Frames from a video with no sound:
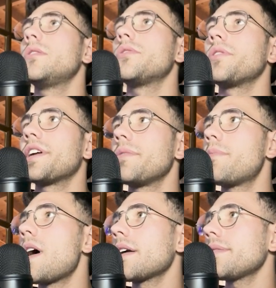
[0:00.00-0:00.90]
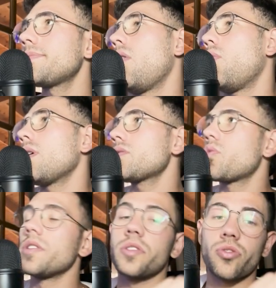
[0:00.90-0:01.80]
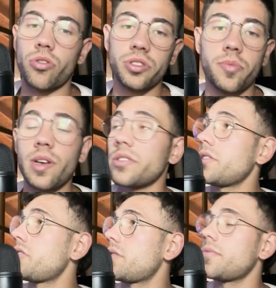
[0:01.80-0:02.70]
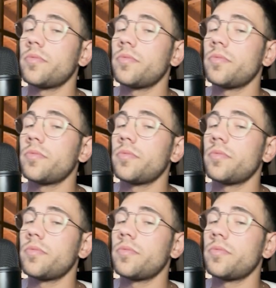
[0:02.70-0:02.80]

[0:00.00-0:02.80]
So getting back, once we insert the message